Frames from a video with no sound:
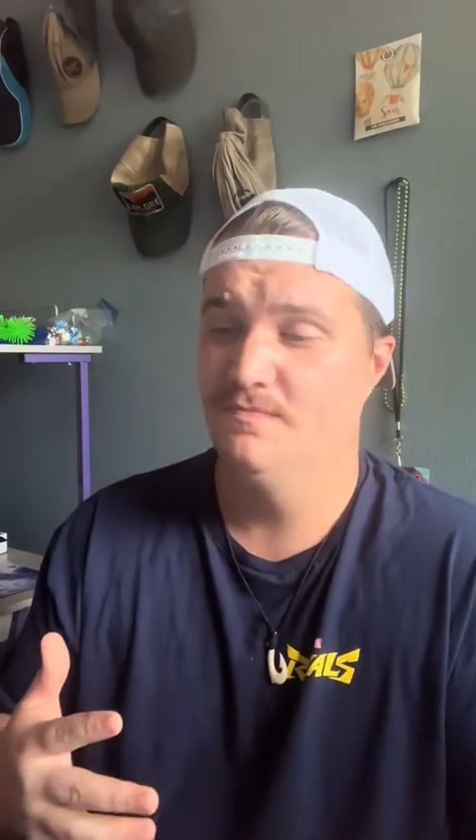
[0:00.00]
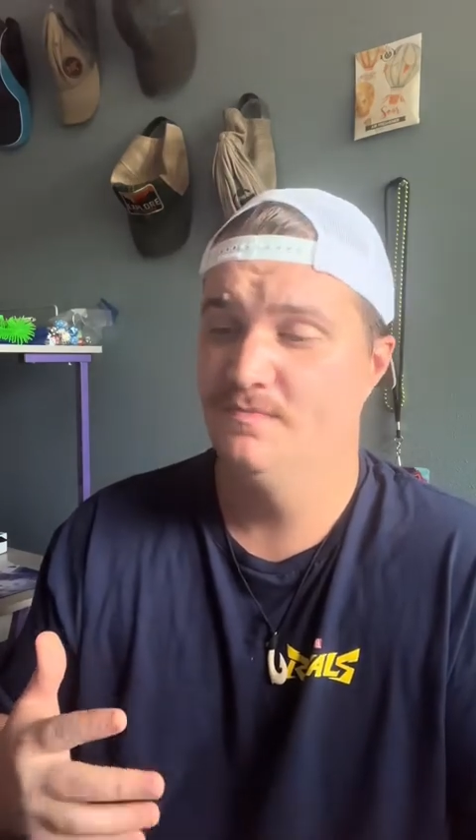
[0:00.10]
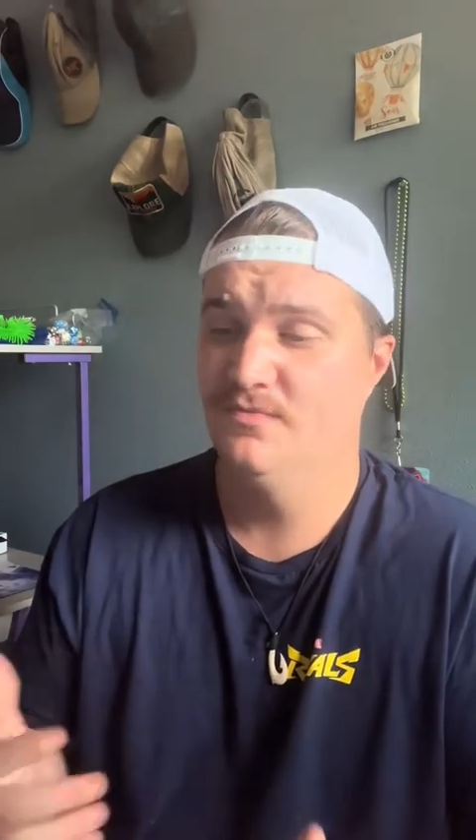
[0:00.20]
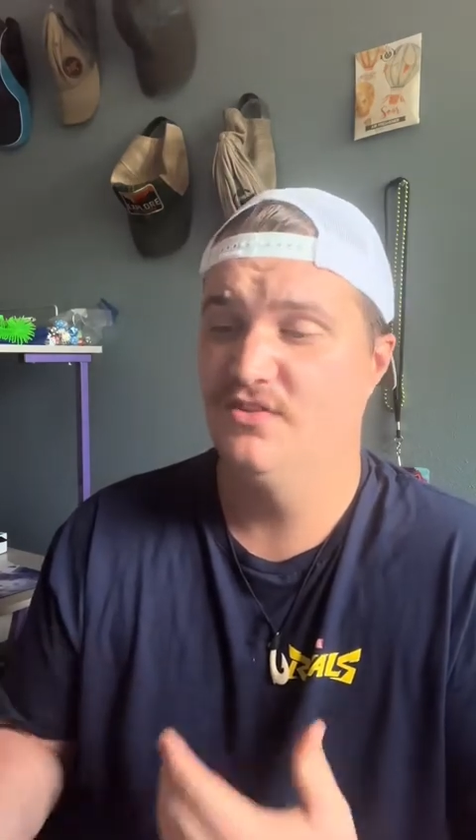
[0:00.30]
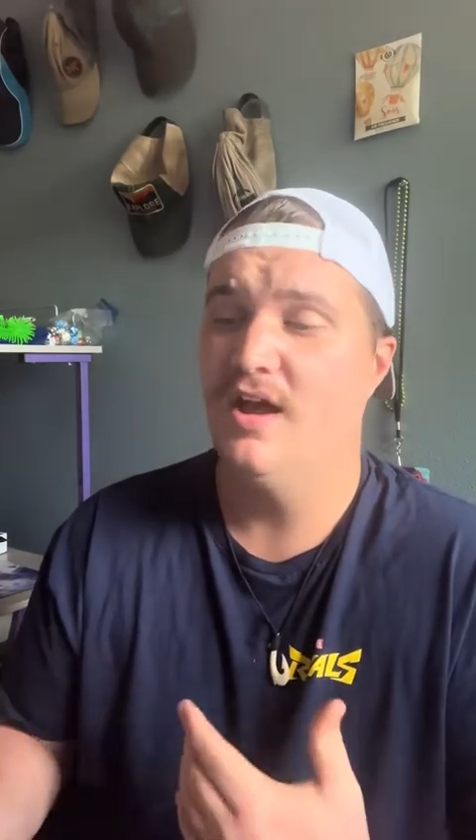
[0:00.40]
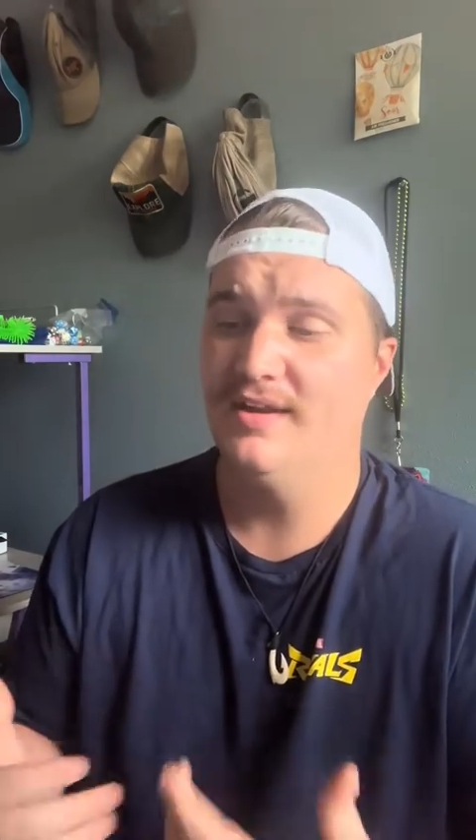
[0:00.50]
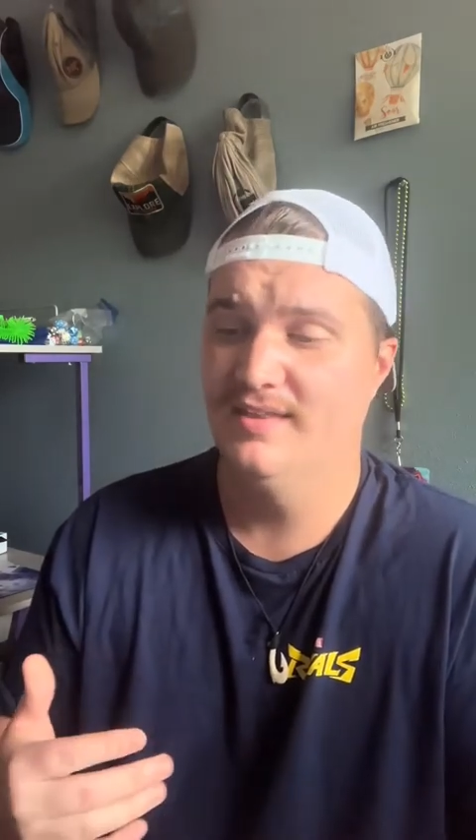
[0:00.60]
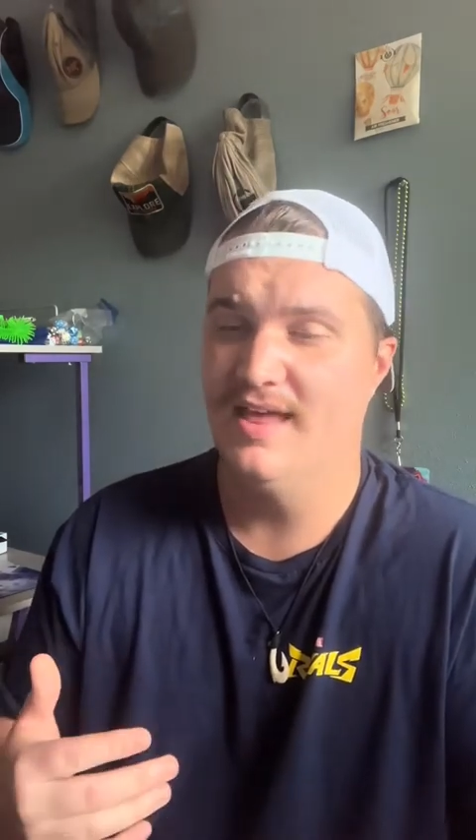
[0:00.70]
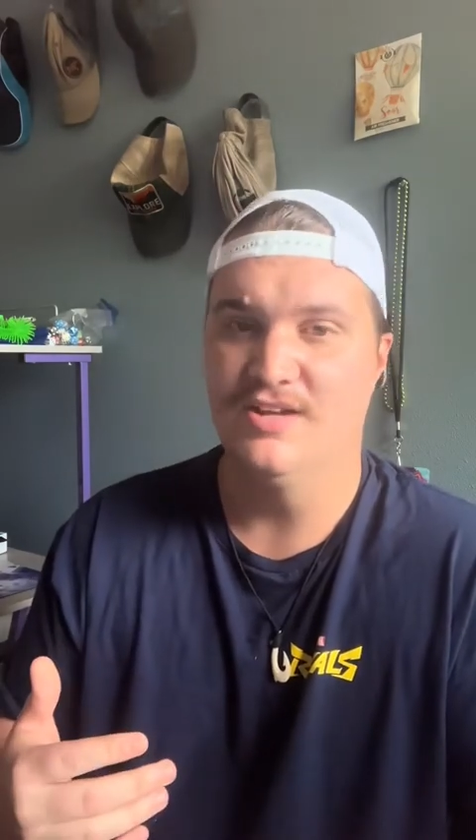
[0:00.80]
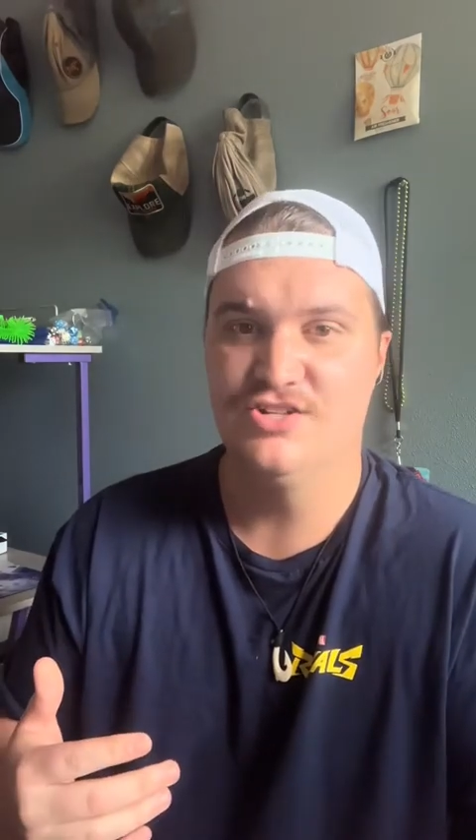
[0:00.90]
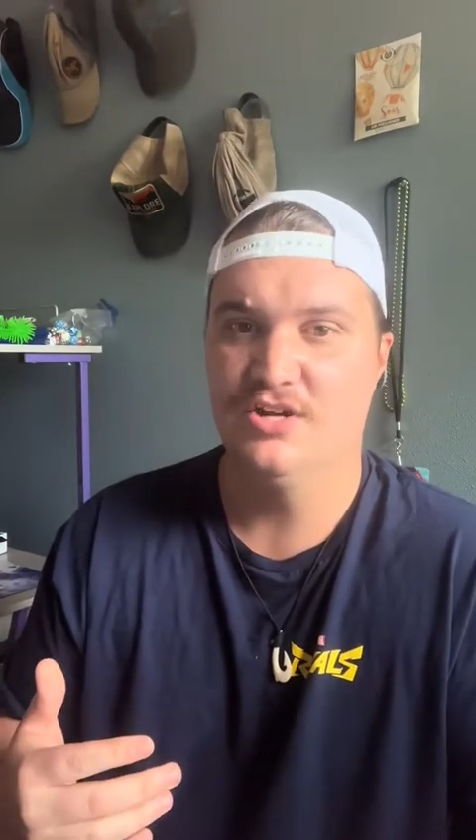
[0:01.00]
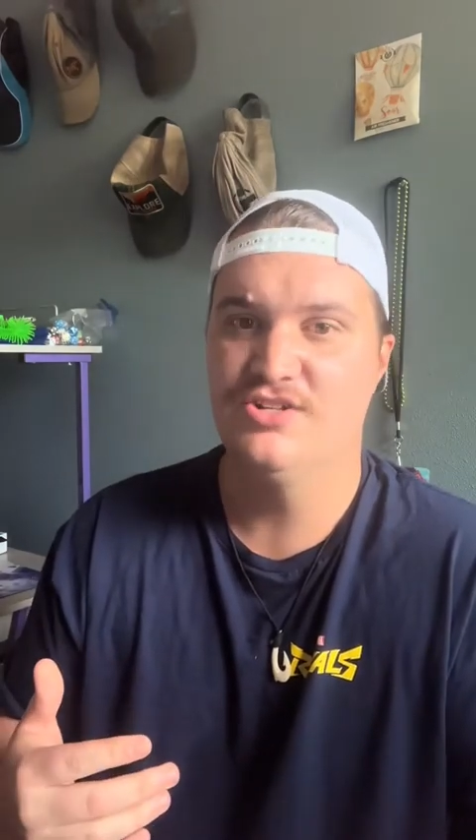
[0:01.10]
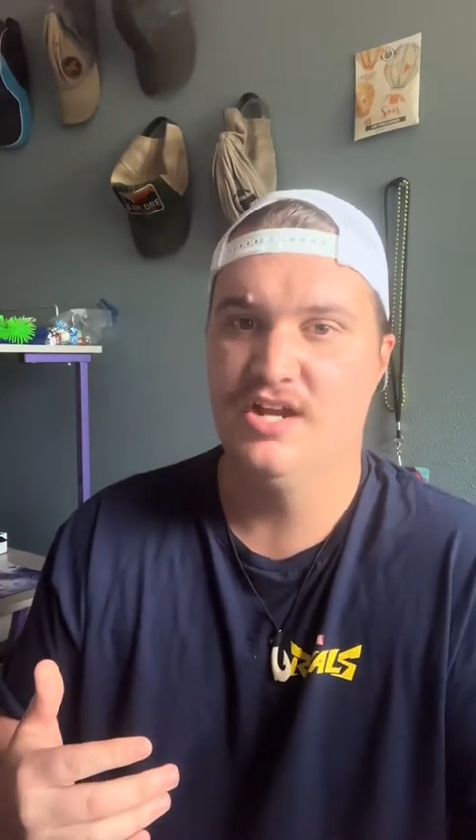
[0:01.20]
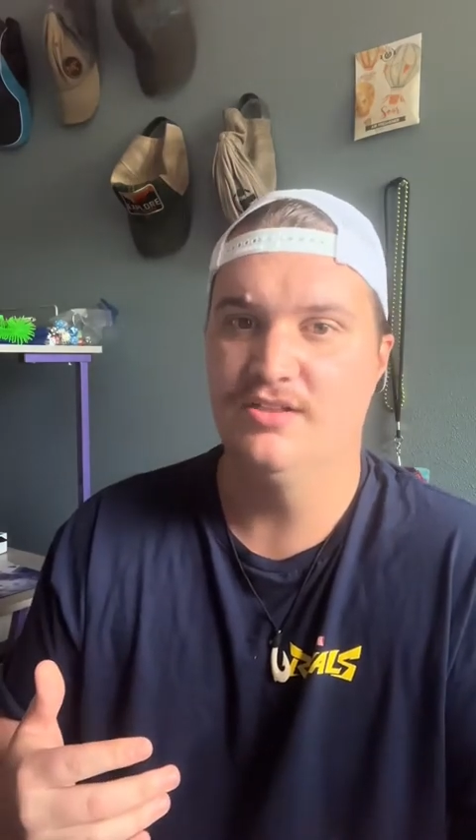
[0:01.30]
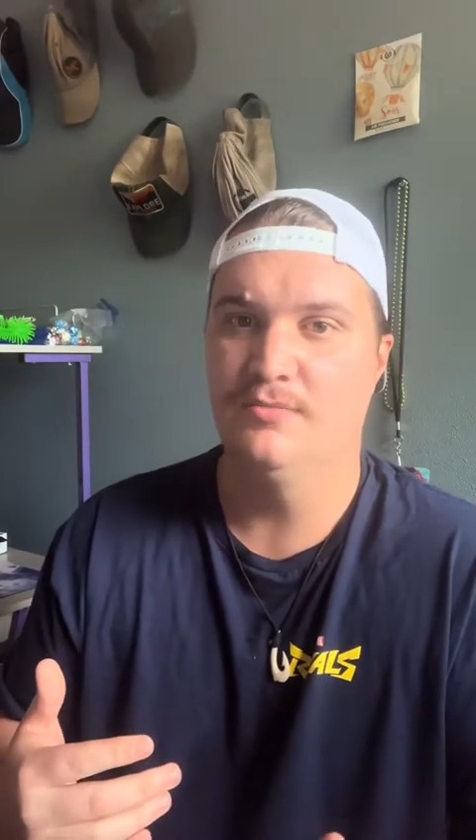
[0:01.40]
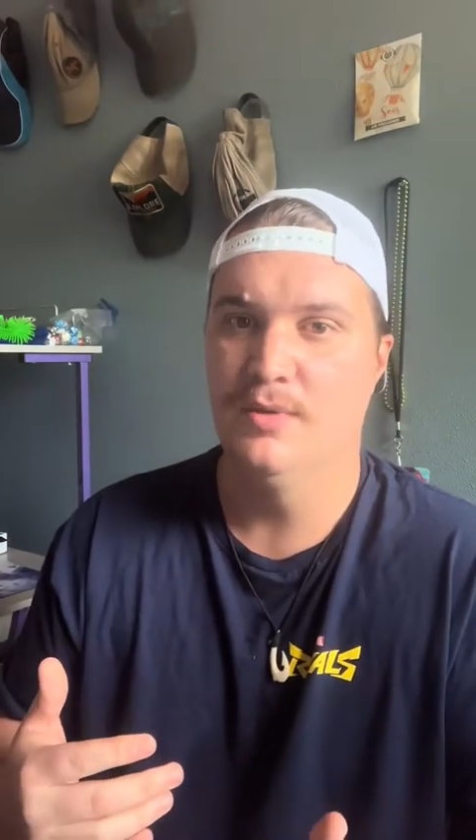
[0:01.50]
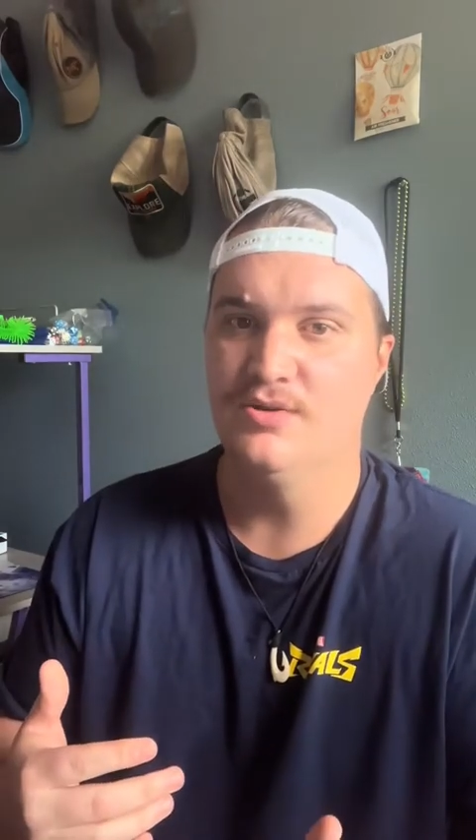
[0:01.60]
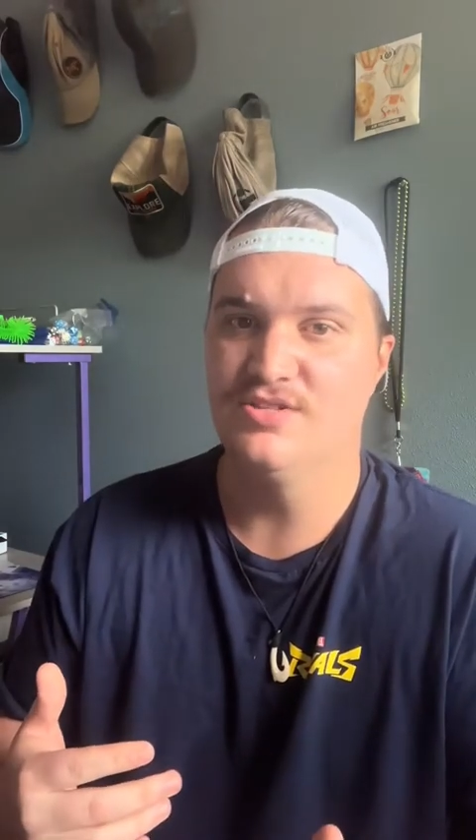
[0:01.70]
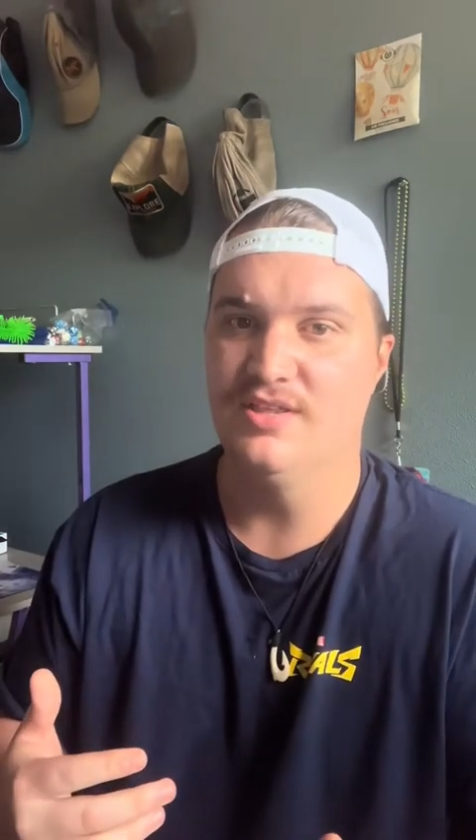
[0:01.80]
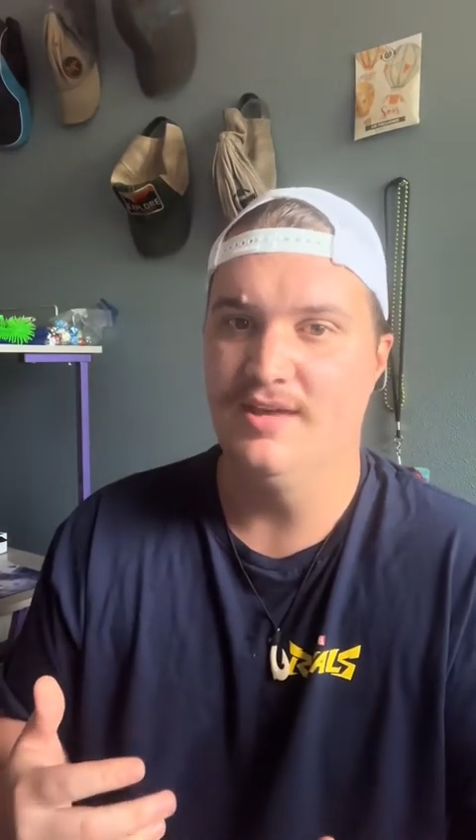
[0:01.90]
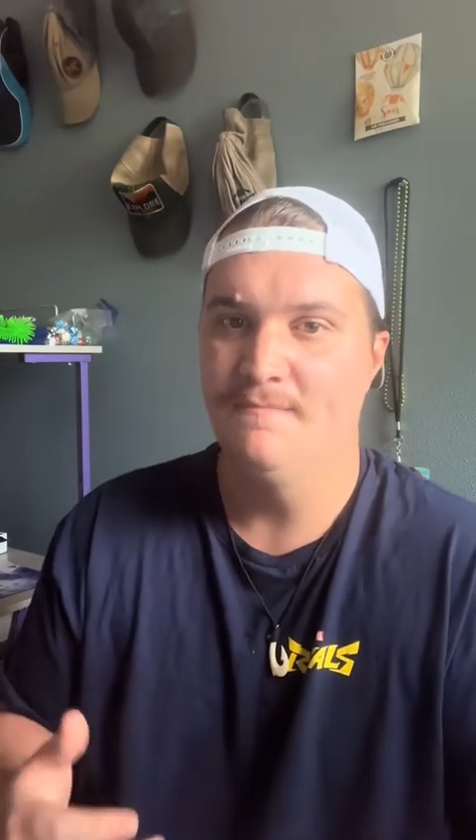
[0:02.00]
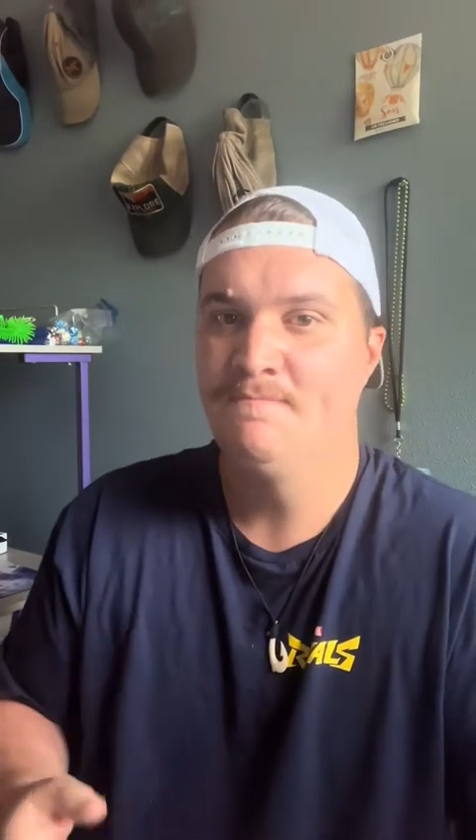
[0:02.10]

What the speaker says: talking that, Chuck Chandler mostly